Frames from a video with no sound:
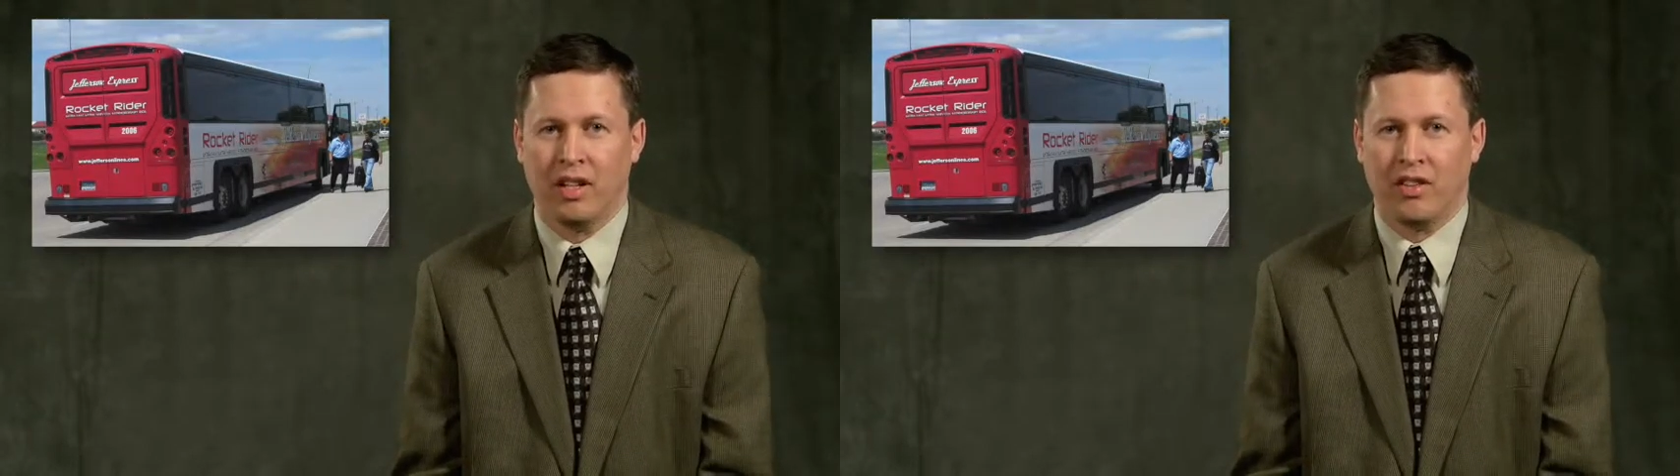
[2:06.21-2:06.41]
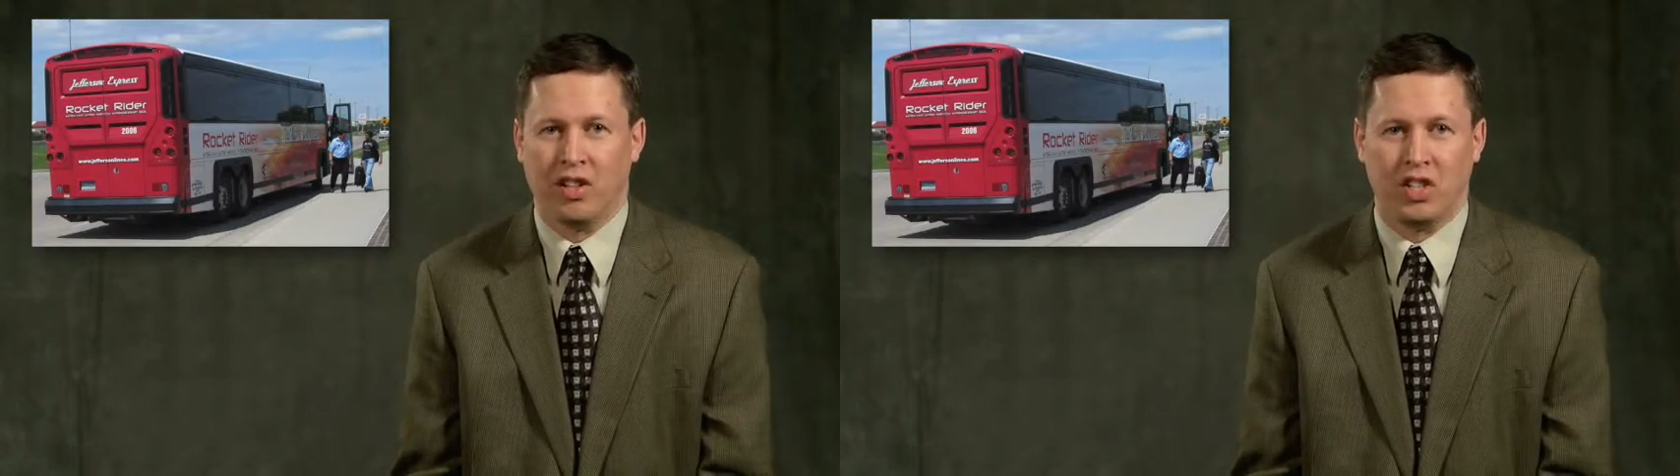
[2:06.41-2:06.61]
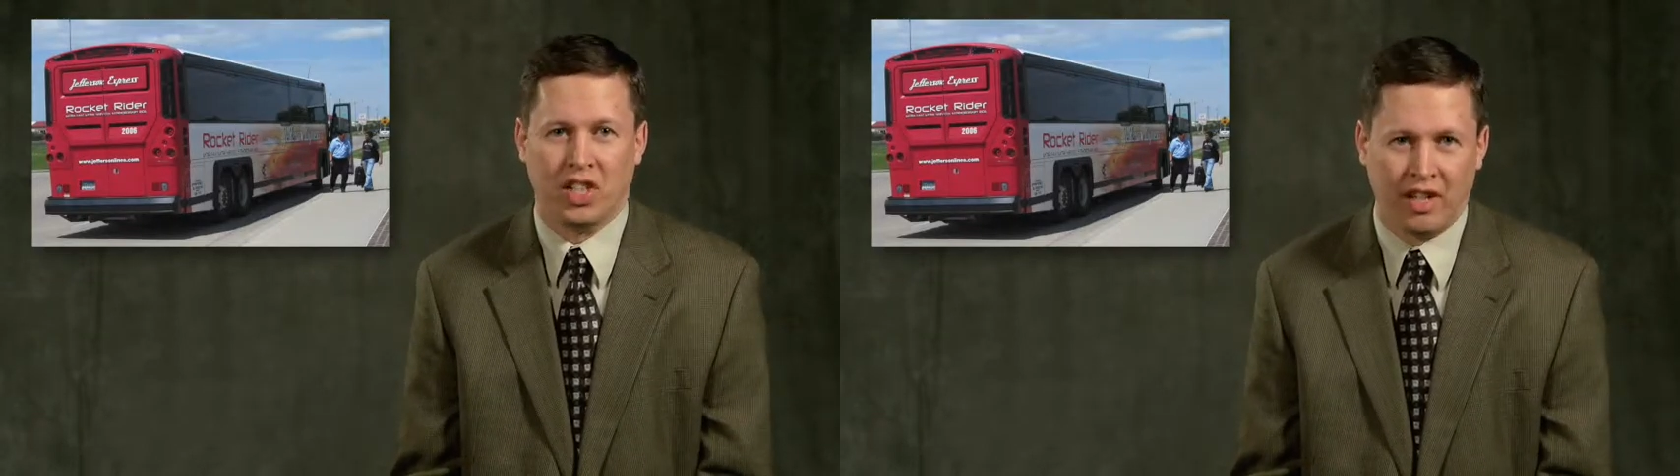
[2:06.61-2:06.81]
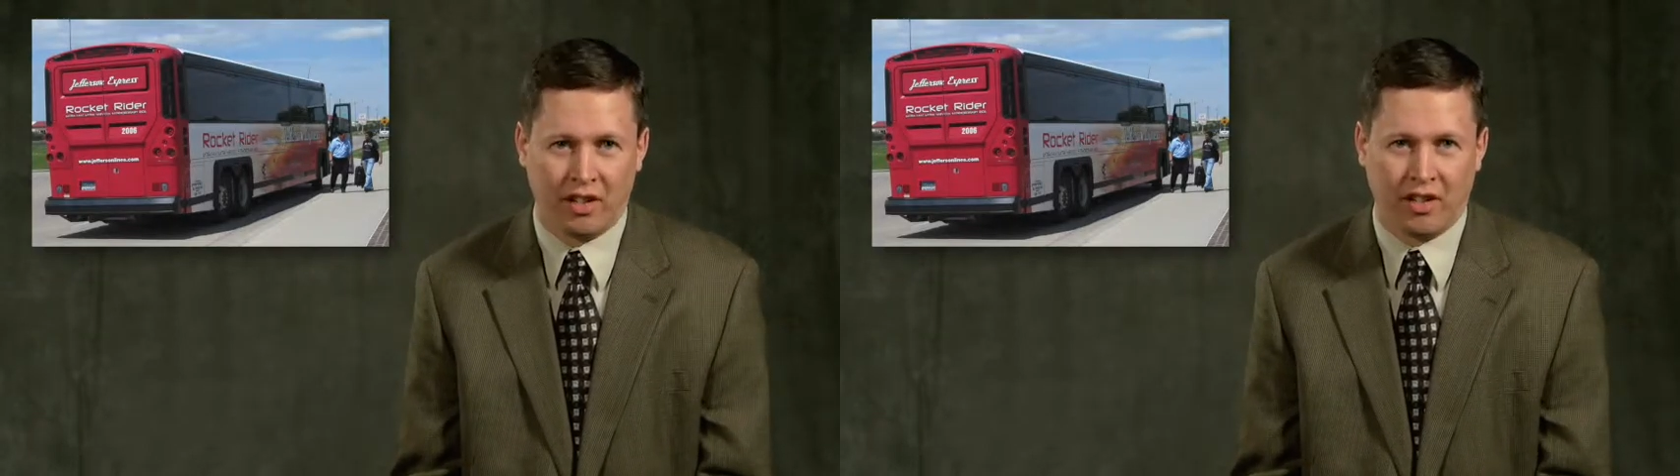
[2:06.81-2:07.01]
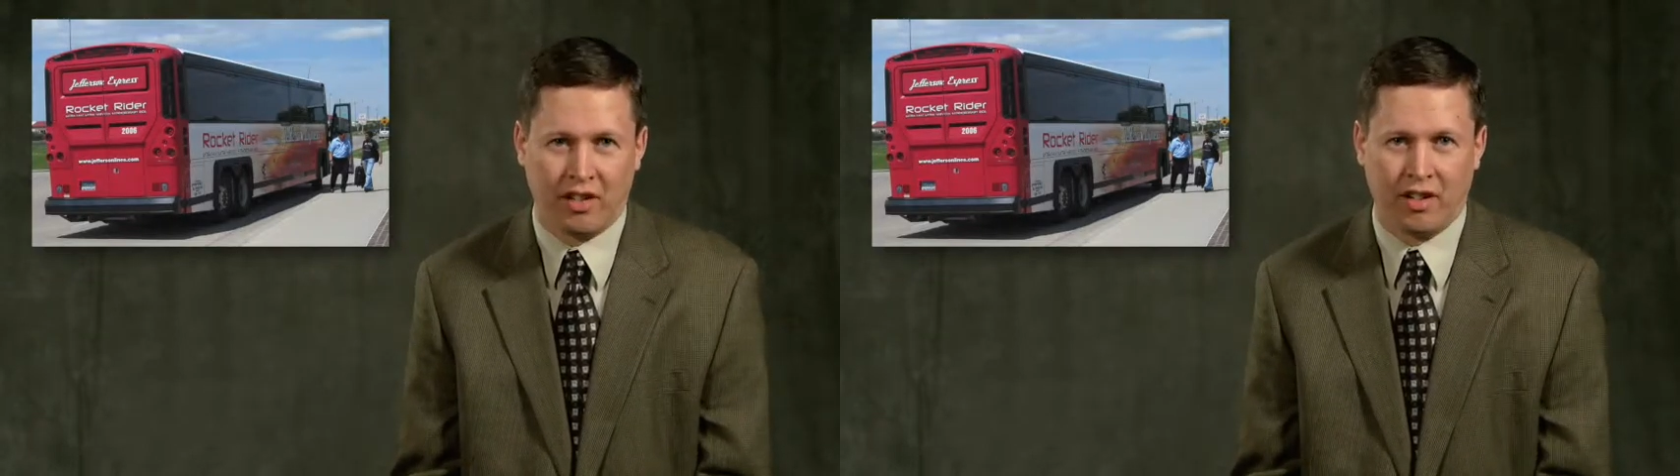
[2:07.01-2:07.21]
their
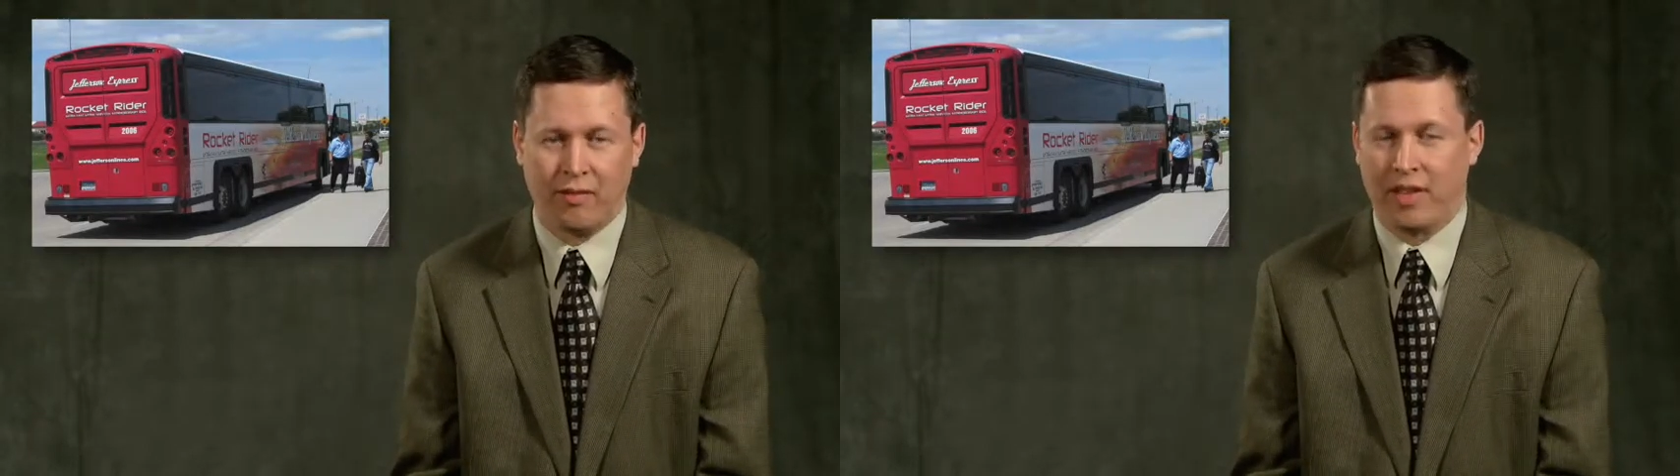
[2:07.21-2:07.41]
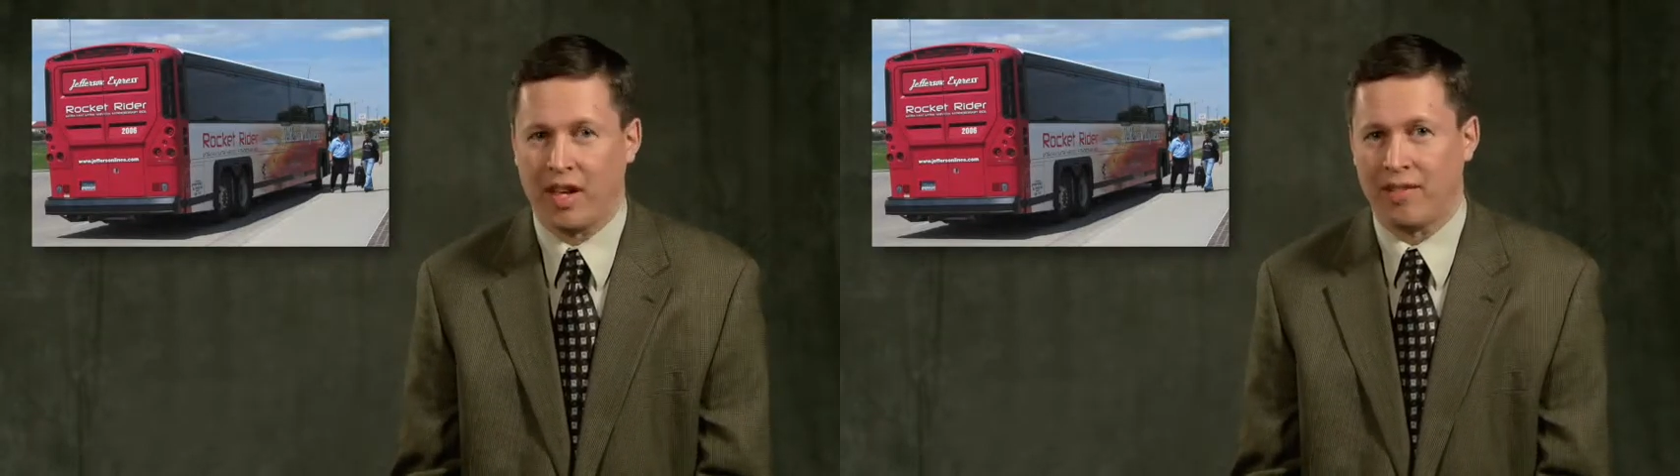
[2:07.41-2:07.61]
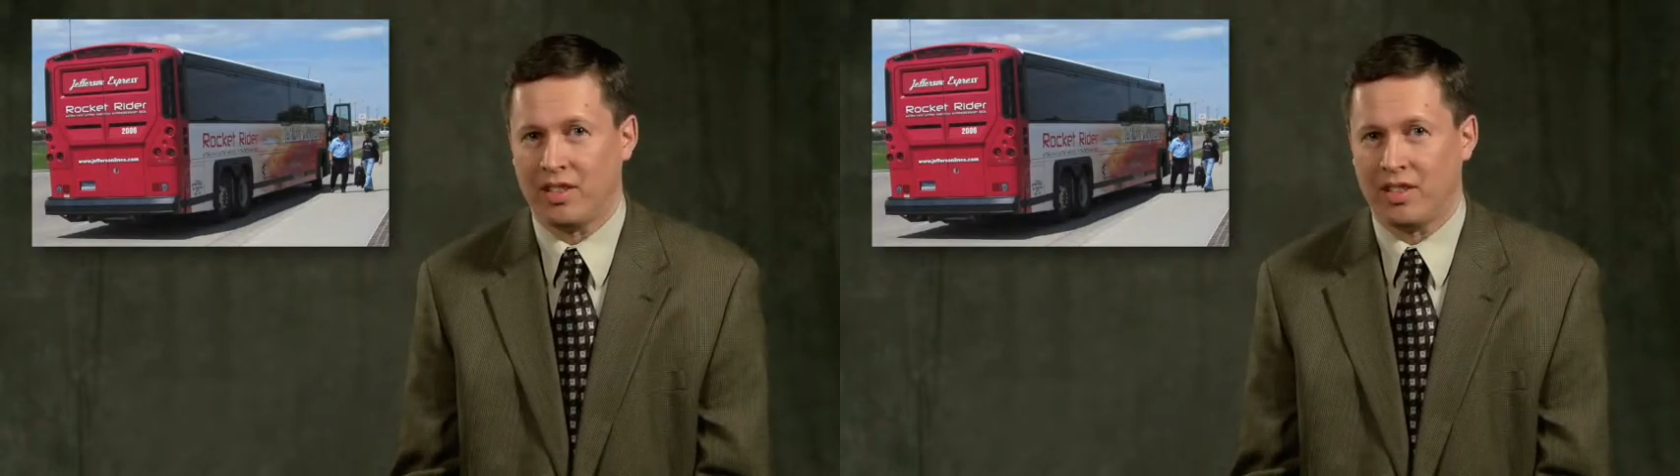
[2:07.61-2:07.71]
gender, if they have